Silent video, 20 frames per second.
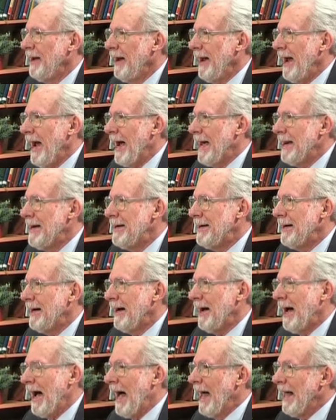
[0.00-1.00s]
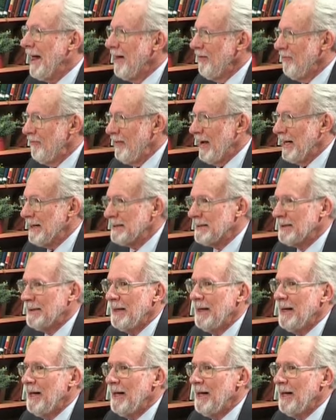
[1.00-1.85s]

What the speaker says: And I confess,